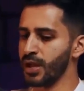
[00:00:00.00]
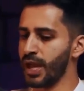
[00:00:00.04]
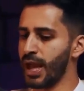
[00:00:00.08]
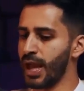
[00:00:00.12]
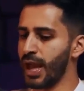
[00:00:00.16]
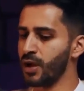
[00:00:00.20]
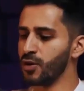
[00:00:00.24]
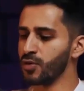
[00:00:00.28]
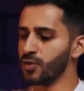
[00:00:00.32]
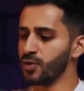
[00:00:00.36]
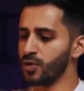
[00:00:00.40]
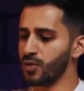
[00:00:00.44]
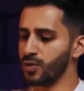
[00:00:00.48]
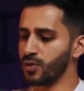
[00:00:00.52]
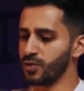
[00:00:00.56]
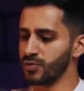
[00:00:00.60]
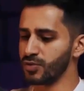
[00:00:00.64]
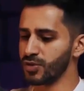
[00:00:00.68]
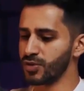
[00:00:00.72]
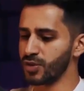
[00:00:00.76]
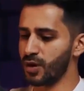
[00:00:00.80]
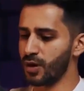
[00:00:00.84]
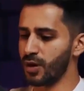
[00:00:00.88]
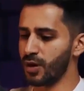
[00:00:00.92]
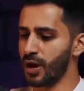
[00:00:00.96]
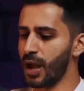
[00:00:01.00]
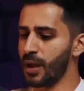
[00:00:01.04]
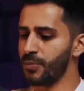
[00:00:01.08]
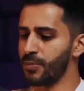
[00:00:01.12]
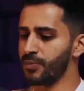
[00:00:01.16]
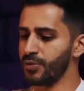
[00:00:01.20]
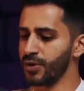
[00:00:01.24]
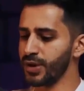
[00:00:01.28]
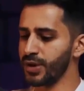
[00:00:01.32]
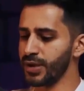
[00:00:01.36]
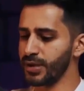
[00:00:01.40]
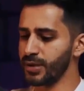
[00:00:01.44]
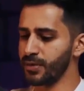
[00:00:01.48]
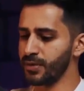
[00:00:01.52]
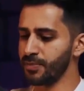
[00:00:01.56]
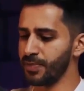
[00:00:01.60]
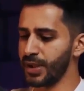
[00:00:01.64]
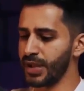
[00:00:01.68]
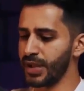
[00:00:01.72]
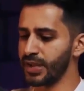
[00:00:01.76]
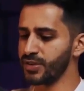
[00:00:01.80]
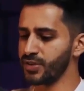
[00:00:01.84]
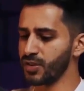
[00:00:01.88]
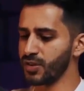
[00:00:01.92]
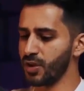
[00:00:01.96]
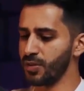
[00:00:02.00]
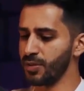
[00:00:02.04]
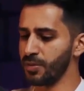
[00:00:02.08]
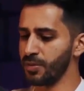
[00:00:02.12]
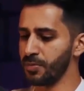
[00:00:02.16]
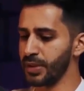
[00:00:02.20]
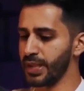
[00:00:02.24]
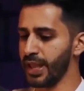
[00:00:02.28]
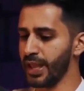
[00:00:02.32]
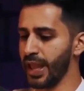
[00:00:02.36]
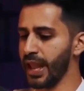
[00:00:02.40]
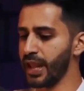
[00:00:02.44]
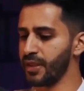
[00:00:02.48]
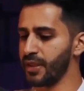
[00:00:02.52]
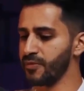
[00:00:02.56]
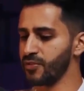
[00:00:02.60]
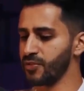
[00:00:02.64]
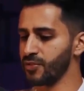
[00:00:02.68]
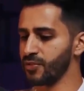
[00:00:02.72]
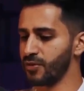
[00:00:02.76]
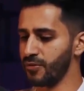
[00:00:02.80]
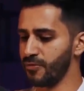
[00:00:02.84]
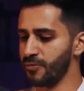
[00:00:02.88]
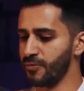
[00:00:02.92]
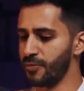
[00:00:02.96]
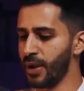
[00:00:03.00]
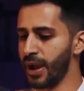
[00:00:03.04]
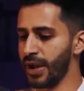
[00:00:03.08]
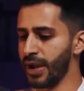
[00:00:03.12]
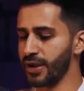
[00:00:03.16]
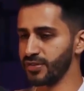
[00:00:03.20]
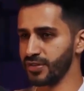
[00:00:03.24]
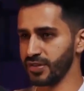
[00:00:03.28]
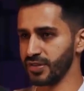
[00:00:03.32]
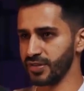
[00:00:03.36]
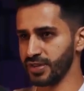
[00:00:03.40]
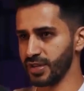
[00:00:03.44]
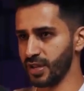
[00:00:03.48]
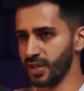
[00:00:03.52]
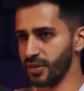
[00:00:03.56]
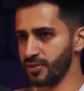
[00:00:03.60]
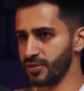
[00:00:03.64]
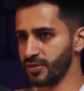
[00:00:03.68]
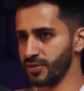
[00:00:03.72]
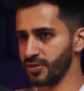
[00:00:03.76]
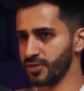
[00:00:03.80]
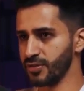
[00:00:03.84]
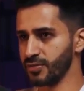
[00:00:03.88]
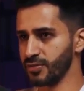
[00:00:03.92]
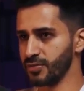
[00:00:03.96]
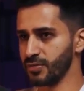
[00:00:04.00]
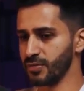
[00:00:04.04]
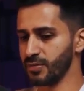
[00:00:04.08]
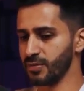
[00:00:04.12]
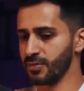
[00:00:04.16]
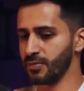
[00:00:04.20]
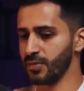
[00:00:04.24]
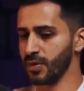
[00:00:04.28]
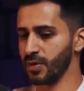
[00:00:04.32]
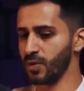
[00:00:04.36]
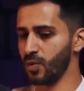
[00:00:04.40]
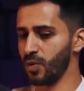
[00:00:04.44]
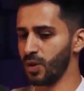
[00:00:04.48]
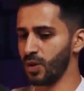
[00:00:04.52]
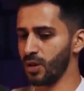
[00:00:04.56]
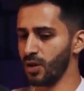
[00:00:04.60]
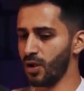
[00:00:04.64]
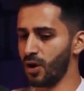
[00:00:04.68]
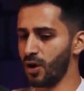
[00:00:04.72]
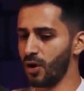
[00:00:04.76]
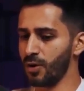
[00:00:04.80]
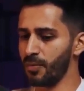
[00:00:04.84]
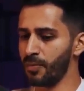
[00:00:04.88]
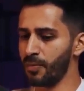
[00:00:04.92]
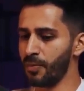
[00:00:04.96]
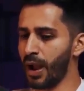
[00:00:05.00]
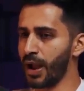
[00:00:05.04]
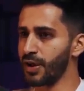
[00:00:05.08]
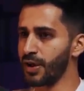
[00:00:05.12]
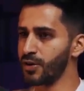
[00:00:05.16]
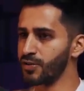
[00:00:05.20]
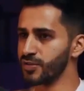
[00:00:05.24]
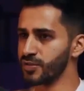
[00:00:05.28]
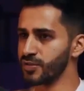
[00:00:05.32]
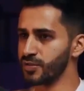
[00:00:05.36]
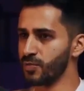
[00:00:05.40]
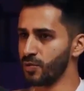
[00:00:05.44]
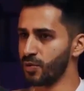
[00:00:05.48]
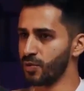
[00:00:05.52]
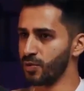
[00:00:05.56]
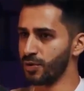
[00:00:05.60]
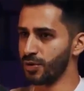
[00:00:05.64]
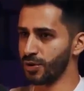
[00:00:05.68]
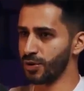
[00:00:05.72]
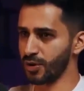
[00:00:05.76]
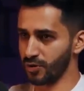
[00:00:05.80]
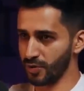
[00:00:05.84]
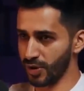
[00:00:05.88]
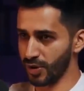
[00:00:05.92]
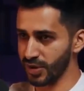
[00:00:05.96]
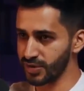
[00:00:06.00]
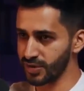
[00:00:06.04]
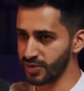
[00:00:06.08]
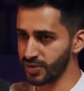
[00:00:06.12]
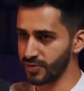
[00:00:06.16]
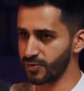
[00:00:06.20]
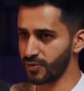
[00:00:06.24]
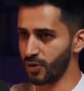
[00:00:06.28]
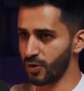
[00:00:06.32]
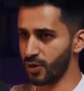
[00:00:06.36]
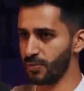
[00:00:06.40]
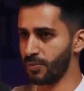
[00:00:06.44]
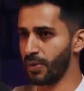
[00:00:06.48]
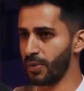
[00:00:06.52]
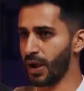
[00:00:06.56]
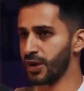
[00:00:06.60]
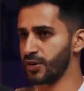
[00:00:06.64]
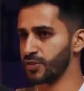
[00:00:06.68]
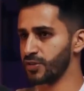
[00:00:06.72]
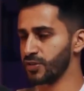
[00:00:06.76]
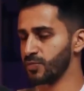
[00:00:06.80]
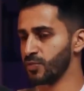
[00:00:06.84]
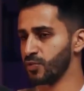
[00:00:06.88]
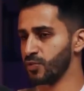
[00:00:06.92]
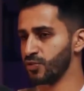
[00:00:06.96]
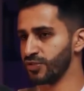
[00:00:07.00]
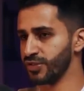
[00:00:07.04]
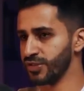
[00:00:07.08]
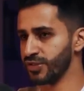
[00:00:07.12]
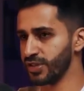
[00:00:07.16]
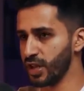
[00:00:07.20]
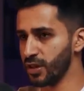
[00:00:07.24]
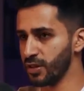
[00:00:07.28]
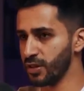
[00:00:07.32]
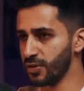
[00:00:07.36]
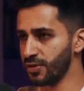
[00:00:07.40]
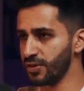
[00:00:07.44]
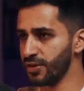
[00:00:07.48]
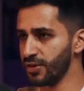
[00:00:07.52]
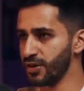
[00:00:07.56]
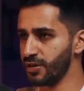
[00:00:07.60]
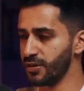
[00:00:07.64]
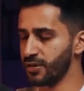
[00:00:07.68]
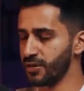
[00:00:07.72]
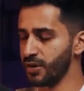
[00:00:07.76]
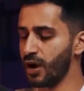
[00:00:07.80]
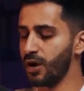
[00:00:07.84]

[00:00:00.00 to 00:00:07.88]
Algos are operating based on the behavior of buyers and sellers. Well, are buyers more aggressive? Are buyers more seller?